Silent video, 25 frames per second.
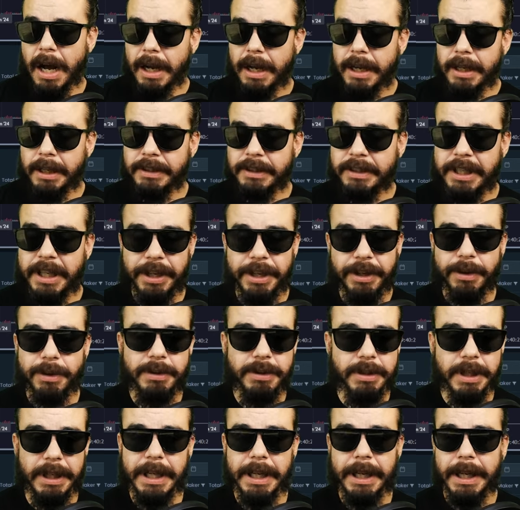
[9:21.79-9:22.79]

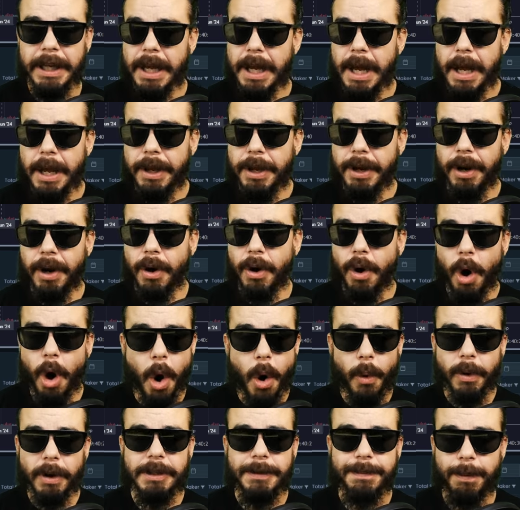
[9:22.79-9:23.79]
continuously, you know,
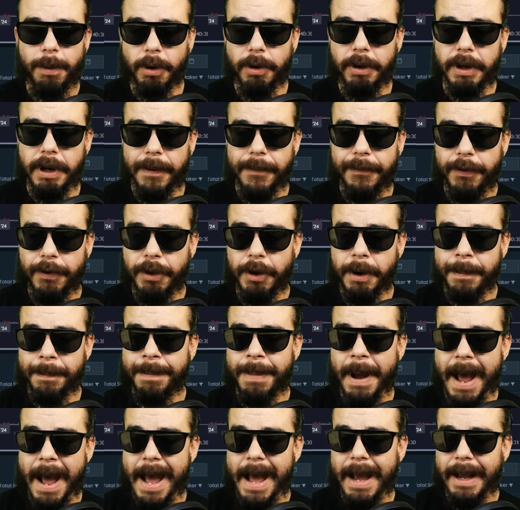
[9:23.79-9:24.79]
always pulling up for their
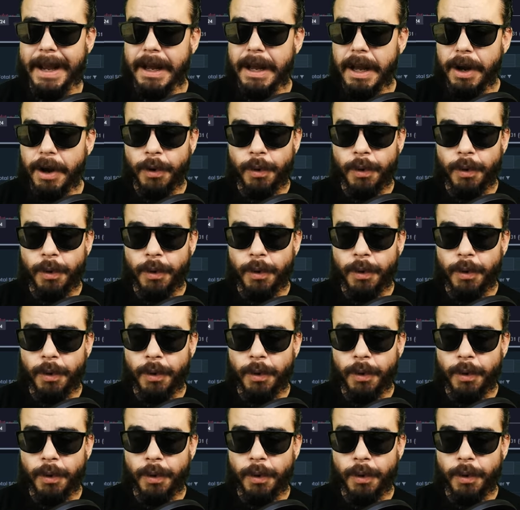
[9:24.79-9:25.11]
bag,